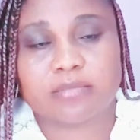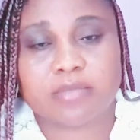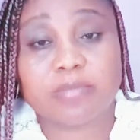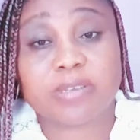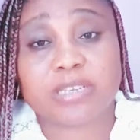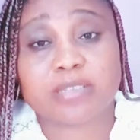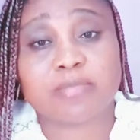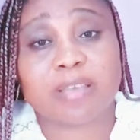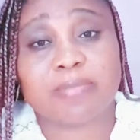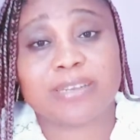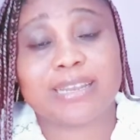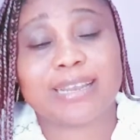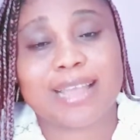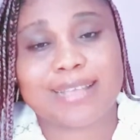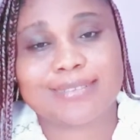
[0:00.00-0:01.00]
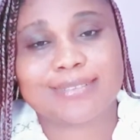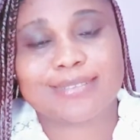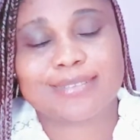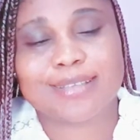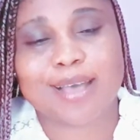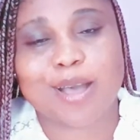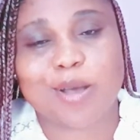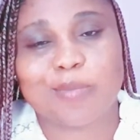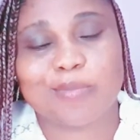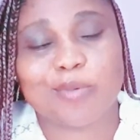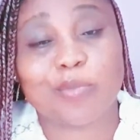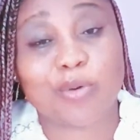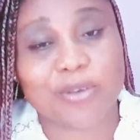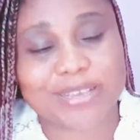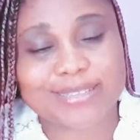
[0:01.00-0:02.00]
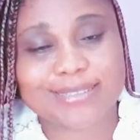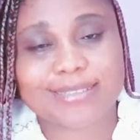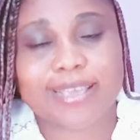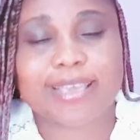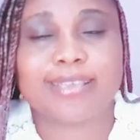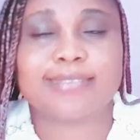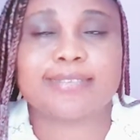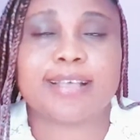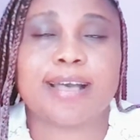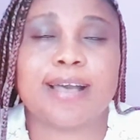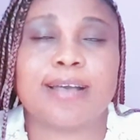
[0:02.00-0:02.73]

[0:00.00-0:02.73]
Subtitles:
Maybe this might be the last point, is